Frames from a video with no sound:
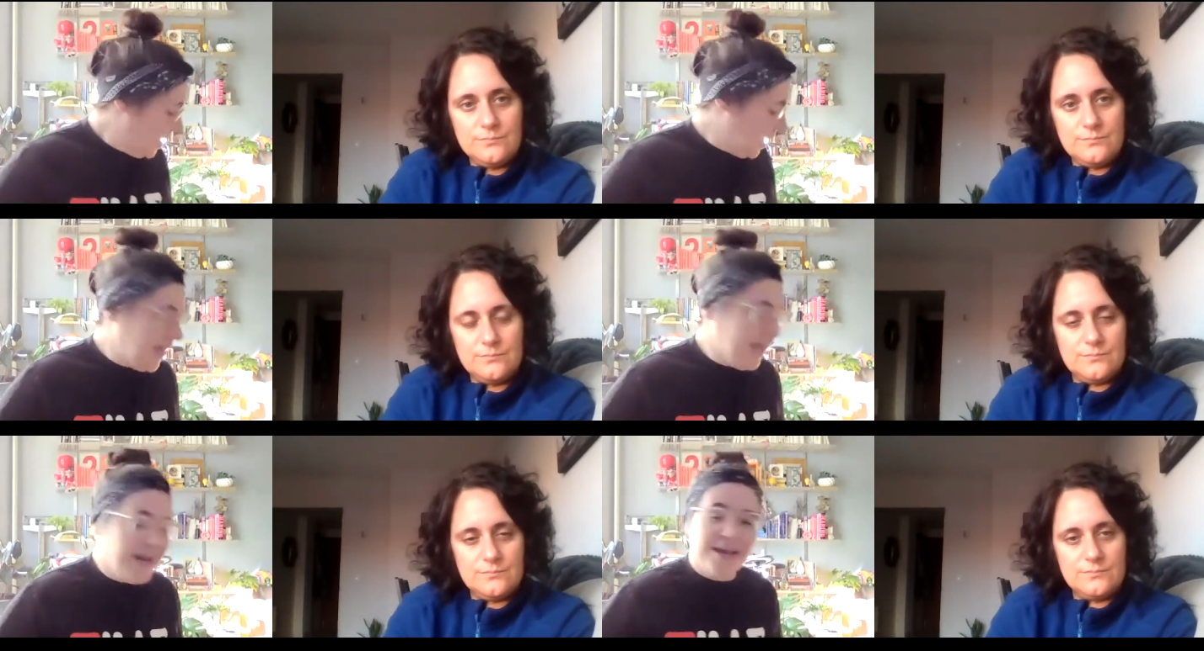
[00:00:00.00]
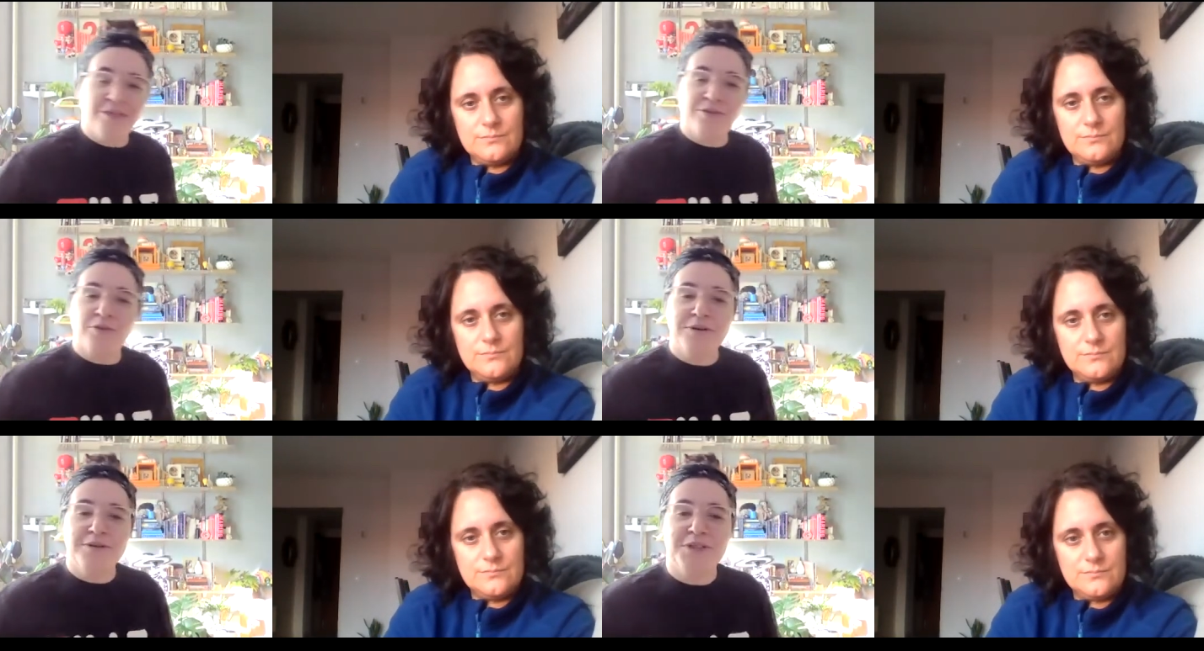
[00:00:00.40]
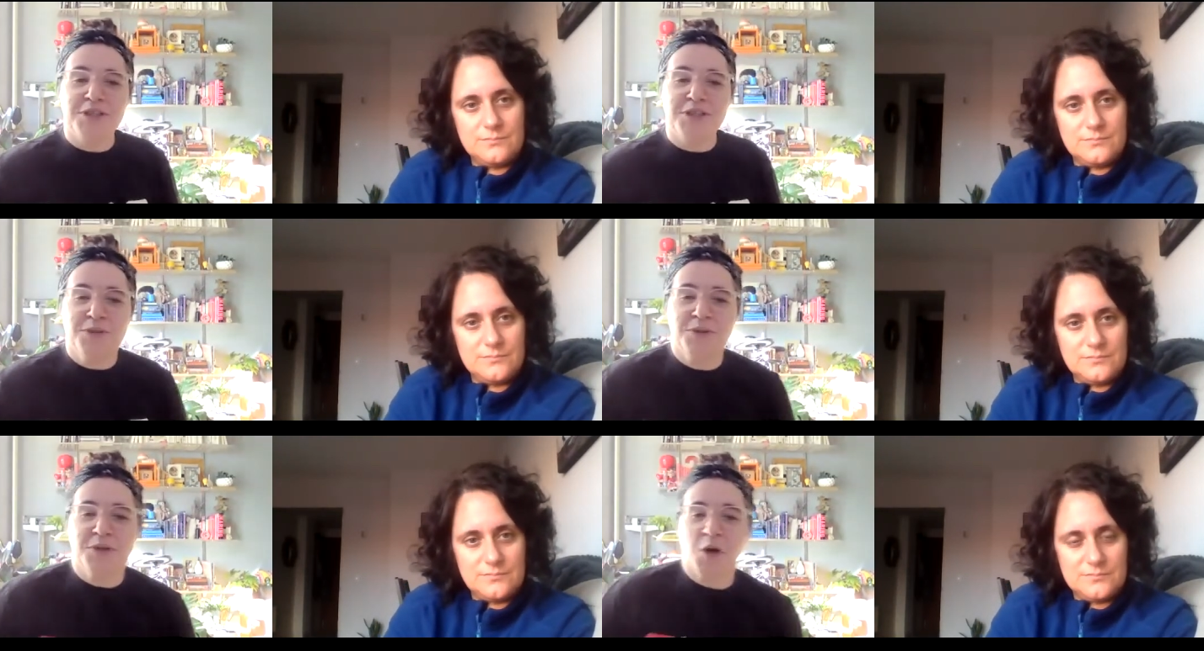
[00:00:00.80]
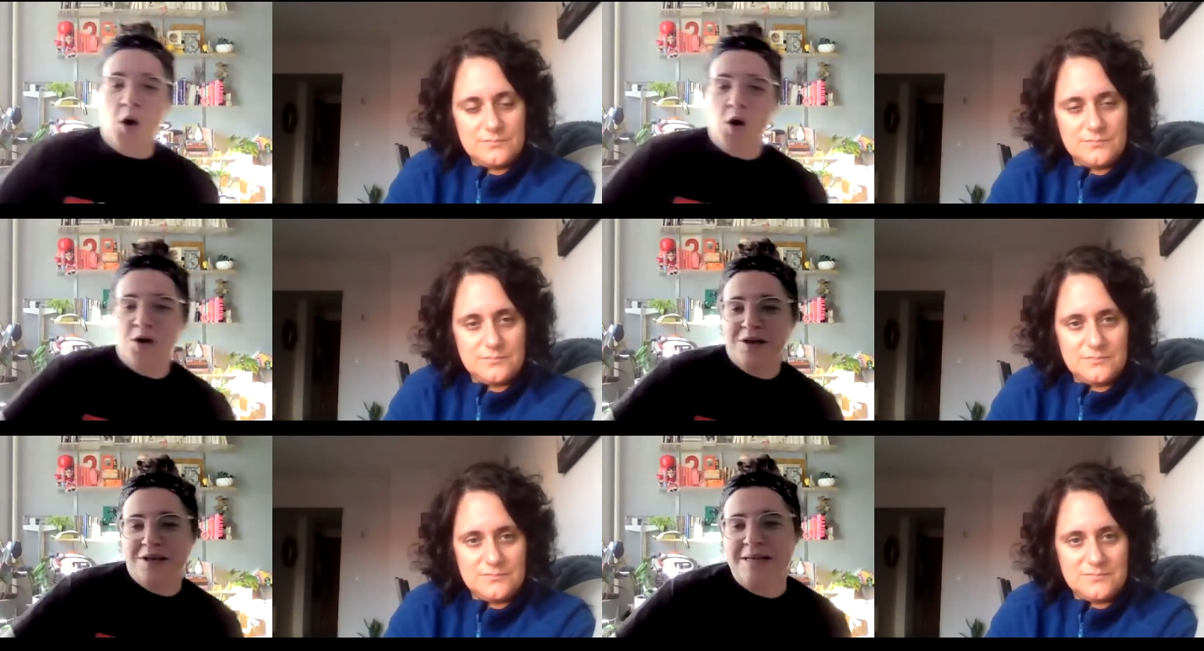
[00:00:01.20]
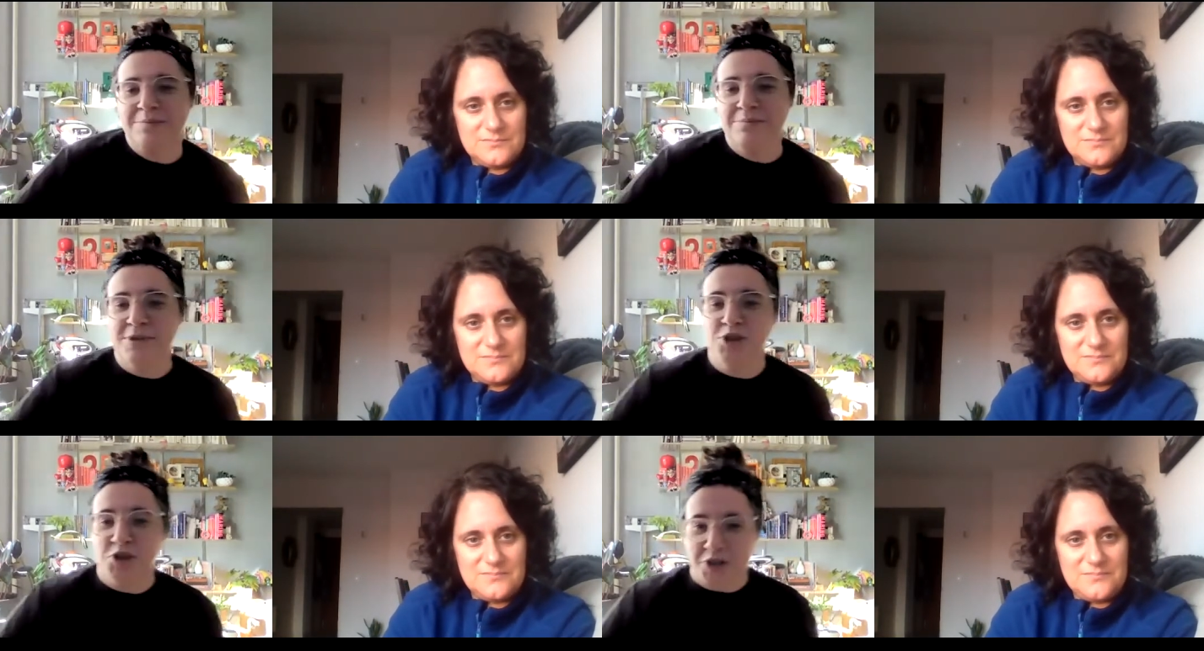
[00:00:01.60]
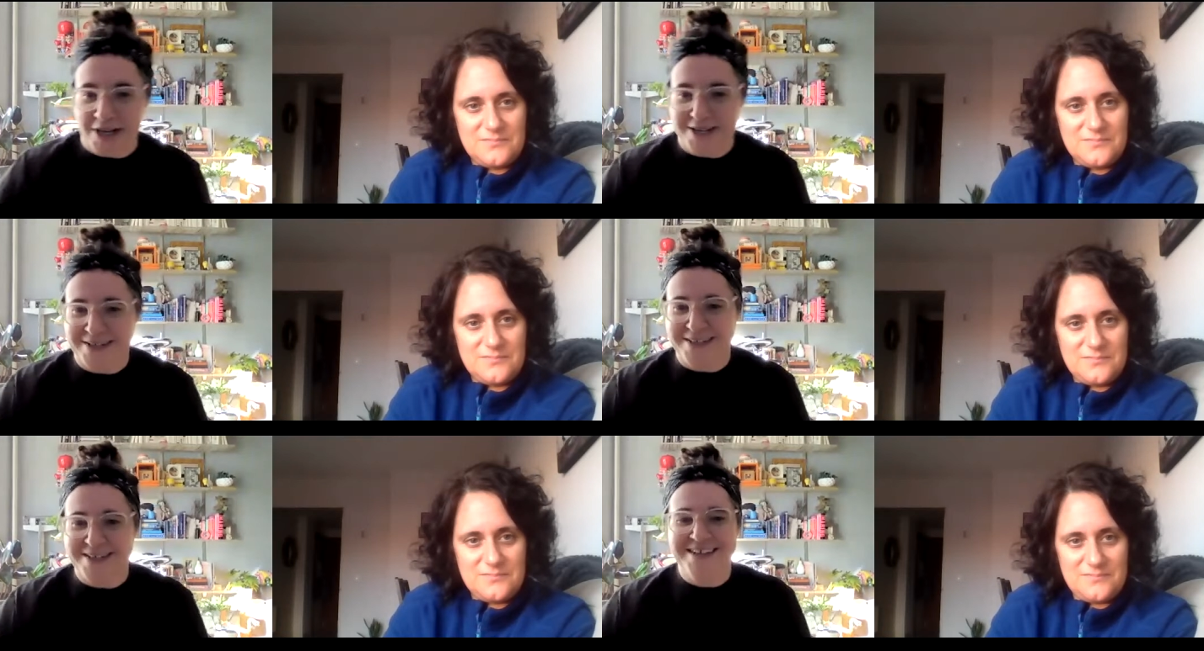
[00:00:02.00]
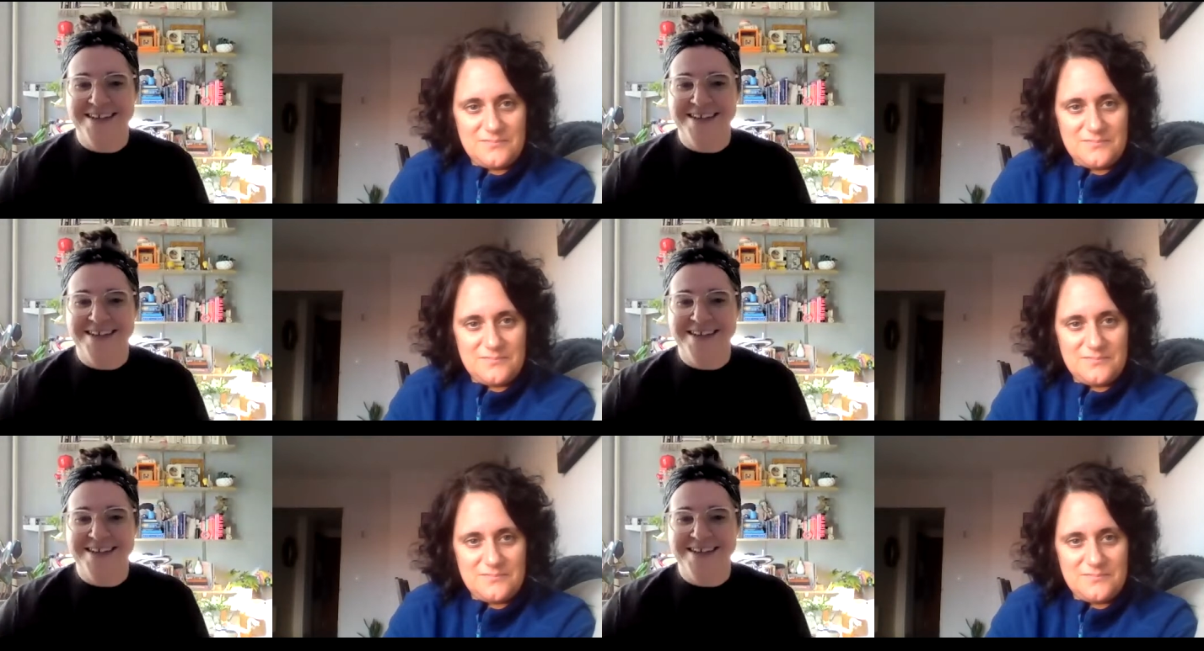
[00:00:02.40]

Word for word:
Speaker 1: And I throw it to you, Nicole, in Madrid.